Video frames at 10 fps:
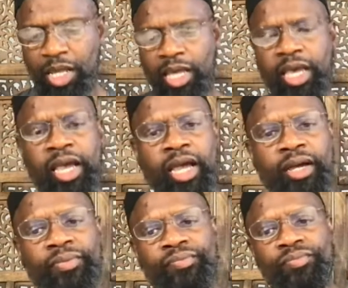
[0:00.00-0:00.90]

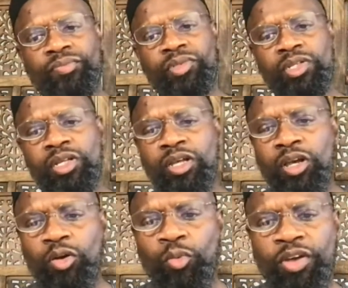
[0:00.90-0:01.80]
Here
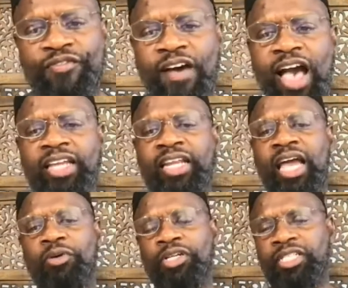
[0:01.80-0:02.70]
we find
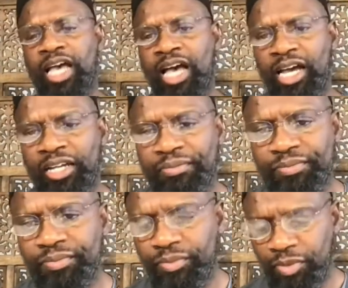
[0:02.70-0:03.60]
in our
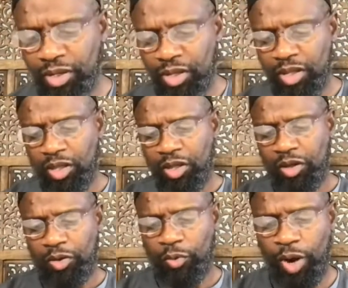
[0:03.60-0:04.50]
time
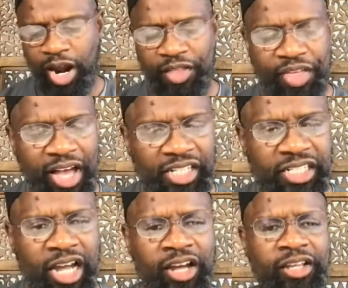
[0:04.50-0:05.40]
where the
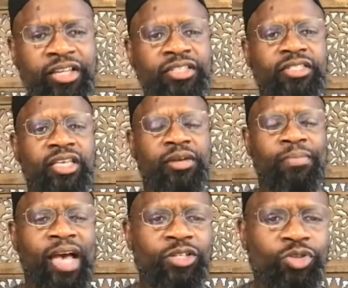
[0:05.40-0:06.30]
Asharis
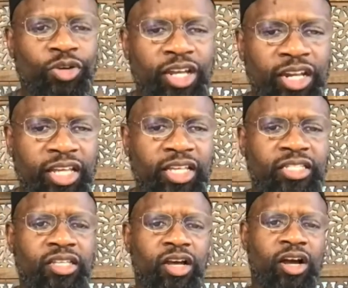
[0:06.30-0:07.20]
and
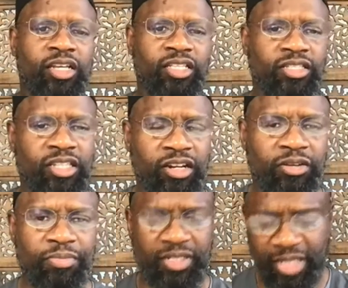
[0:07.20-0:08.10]
Maturidis are
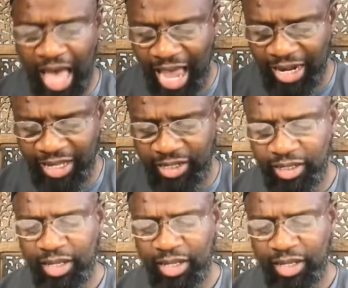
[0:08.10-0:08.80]
considered misguided,